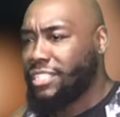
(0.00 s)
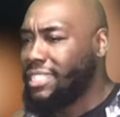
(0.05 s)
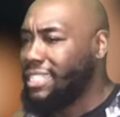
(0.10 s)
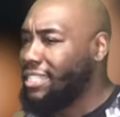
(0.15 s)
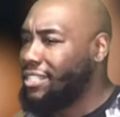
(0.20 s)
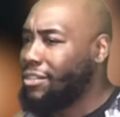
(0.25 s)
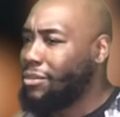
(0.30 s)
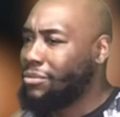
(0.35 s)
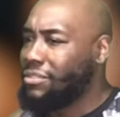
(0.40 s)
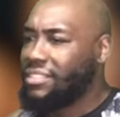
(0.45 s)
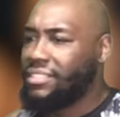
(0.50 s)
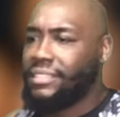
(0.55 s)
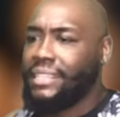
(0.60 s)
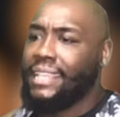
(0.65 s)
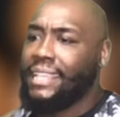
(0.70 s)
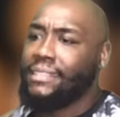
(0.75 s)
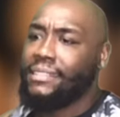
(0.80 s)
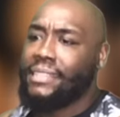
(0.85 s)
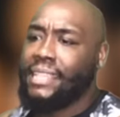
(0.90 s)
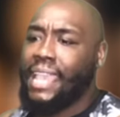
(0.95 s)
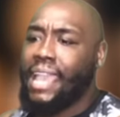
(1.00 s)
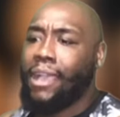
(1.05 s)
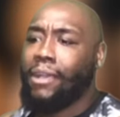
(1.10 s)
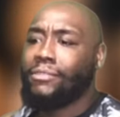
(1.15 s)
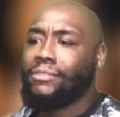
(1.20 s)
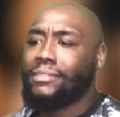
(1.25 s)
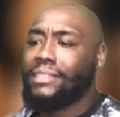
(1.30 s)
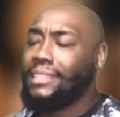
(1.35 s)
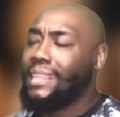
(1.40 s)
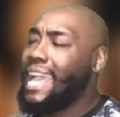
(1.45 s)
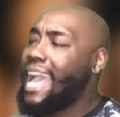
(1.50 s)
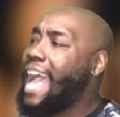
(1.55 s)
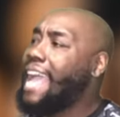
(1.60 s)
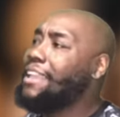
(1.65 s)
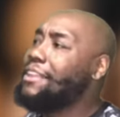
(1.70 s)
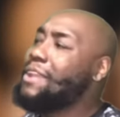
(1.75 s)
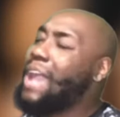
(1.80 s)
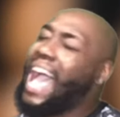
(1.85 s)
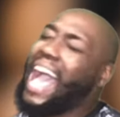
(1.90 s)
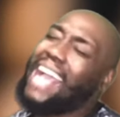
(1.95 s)
She need to go to sex counseling. Like,
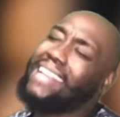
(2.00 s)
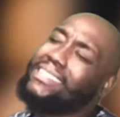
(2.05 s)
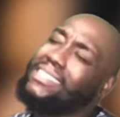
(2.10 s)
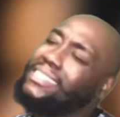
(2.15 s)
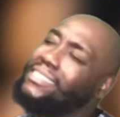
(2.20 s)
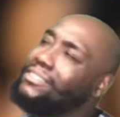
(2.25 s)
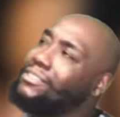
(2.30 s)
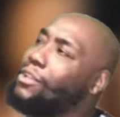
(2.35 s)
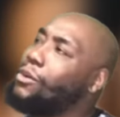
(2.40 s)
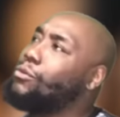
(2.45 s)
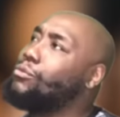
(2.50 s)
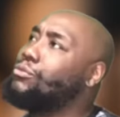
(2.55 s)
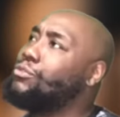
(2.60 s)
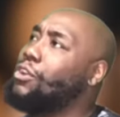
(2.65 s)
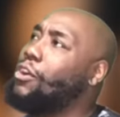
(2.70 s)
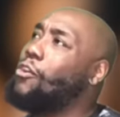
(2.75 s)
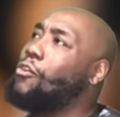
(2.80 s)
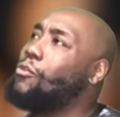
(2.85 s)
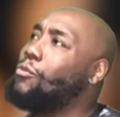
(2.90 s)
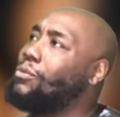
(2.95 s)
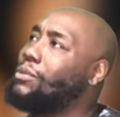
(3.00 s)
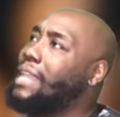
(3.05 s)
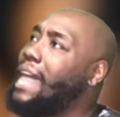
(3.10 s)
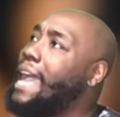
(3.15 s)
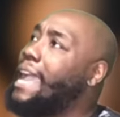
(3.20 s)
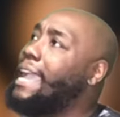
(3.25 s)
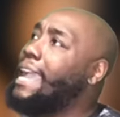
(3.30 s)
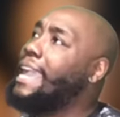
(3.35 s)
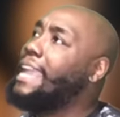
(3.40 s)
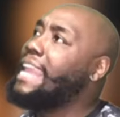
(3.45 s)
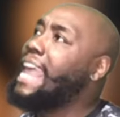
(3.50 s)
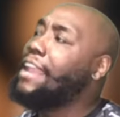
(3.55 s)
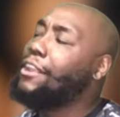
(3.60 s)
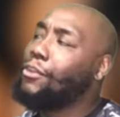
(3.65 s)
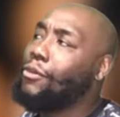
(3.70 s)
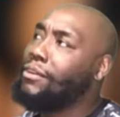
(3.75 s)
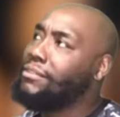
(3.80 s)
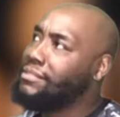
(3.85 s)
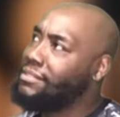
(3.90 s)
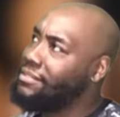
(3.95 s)
I just don't know. Like, and I
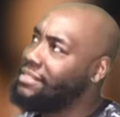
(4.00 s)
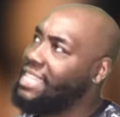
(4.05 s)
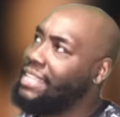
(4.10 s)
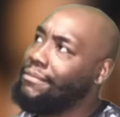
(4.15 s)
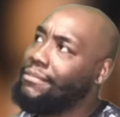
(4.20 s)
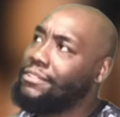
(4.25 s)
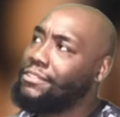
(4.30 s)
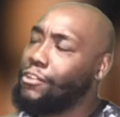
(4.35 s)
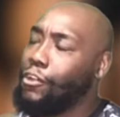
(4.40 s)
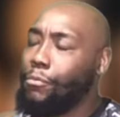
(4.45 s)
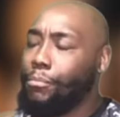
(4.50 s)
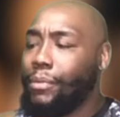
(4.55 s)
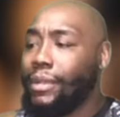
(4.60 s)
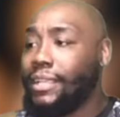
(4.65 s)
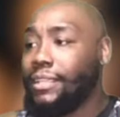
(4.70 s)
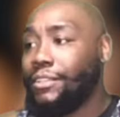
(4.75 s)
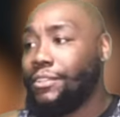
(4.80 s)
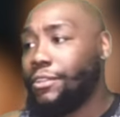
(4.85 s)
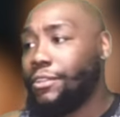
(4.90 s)
know it's a TV show, but